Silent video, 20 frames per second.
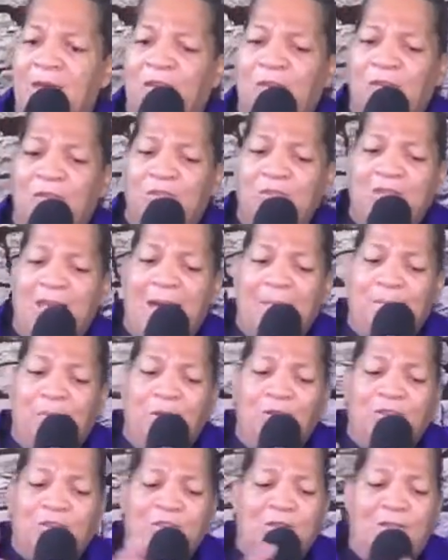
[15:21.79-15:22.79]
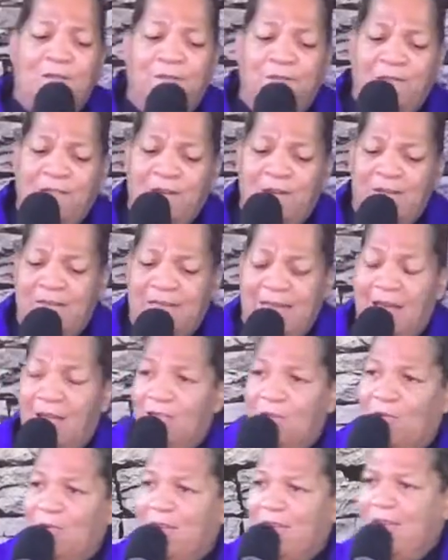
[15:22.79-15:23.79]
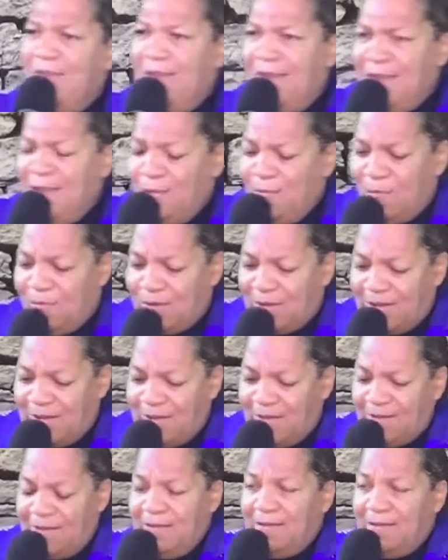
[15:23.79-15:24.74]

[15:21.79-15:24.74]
You do not put your foot down on anyone.